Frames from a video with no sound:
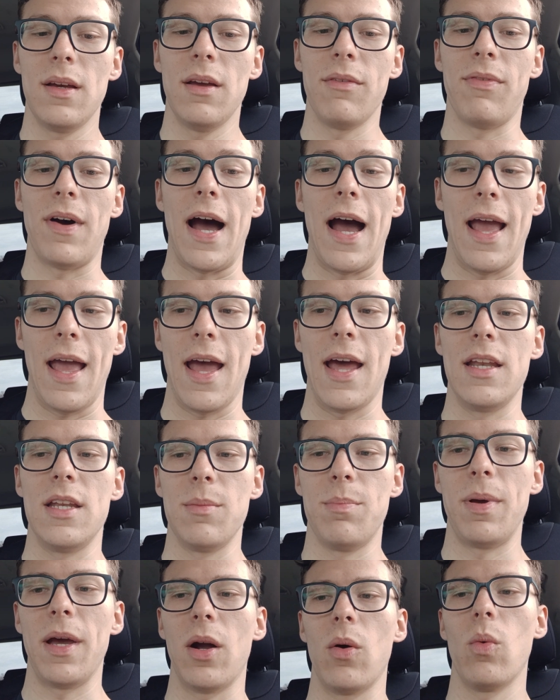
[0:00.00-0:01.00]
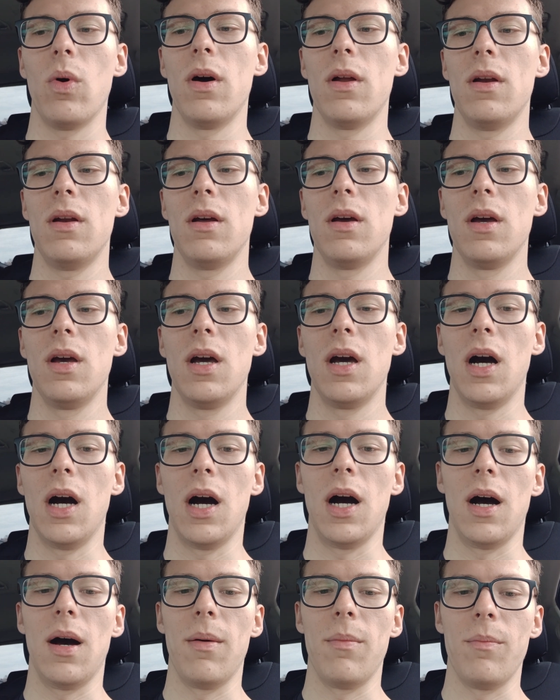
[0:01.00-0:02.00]
if I had to pick one.
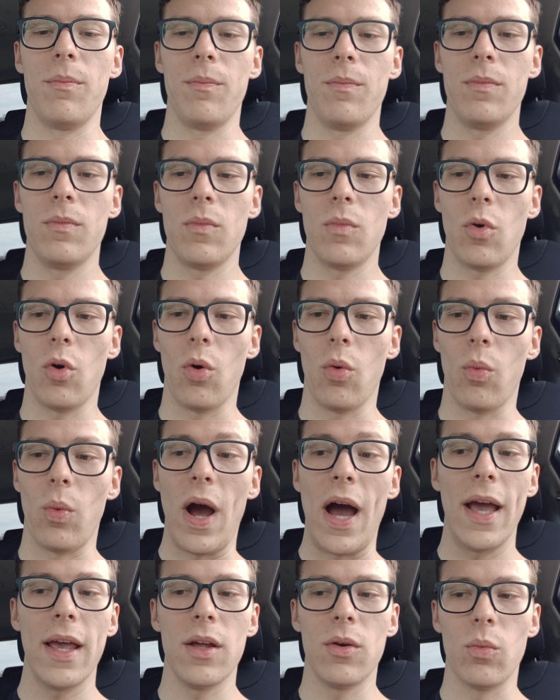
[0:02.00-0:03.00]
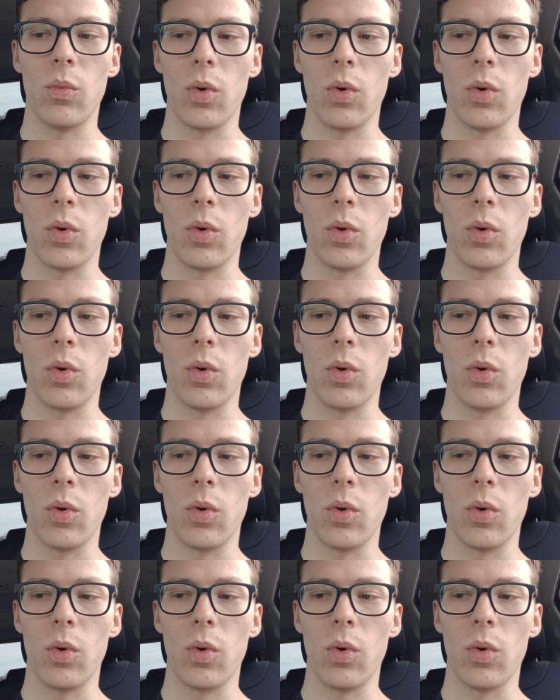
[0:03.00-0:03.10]
Ryan